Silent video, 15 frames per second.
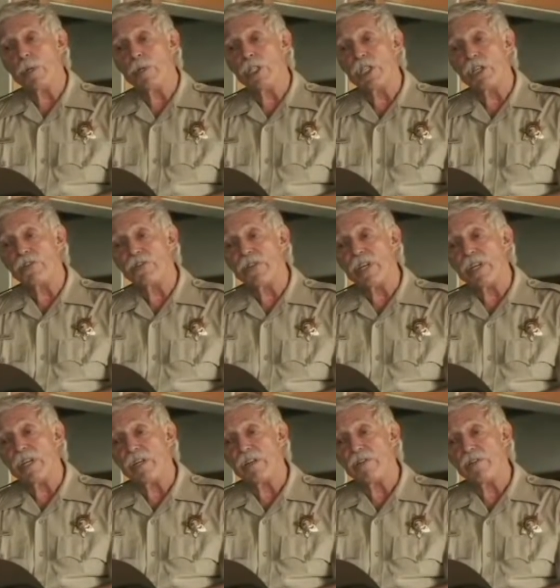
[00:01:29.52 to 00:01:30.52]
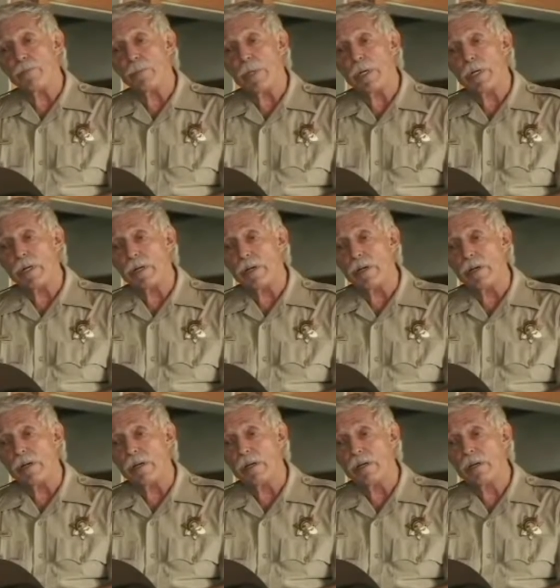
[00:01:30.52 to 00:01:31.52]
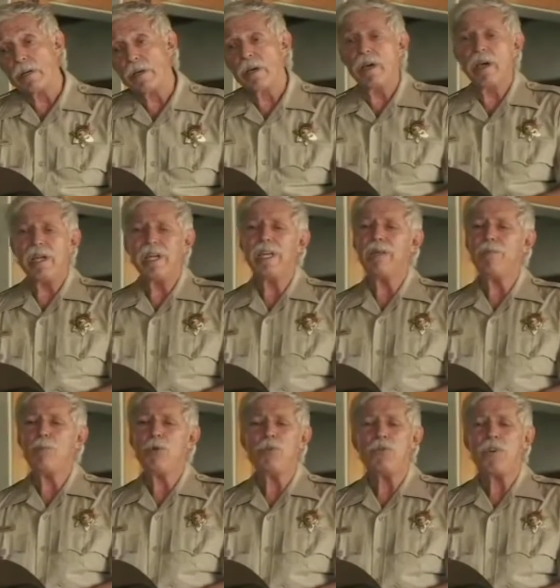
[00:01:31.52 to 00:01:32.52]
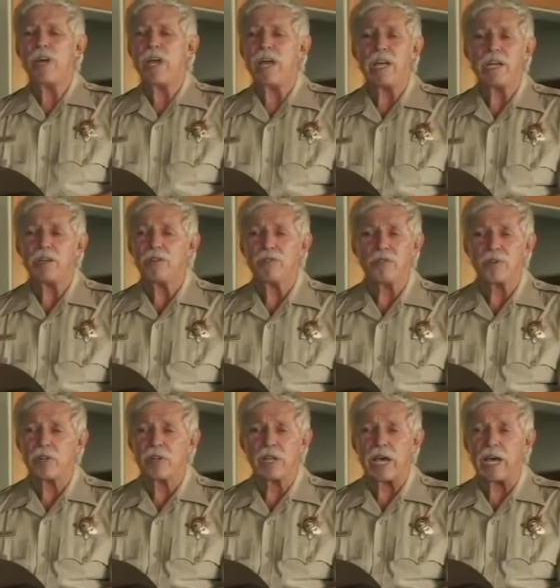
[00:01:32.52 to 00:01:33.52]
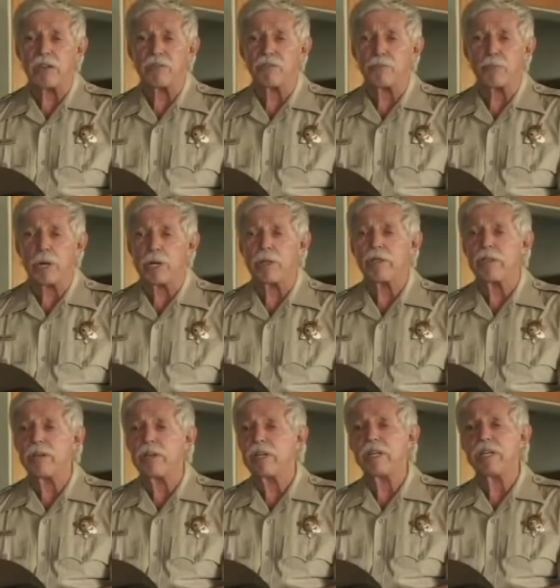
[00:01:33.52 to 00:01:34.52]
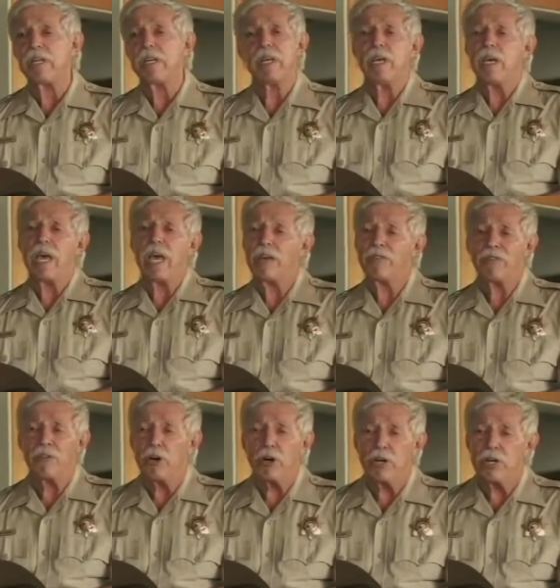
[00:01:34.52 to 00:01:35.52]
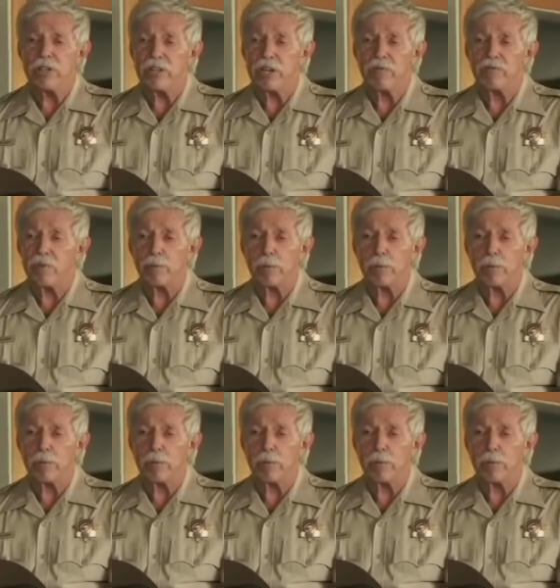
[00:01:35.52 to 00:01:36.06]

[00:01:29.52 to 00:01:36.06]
Justine disappeared. He moved to Hainesville last month, and he hasn't heard anything from her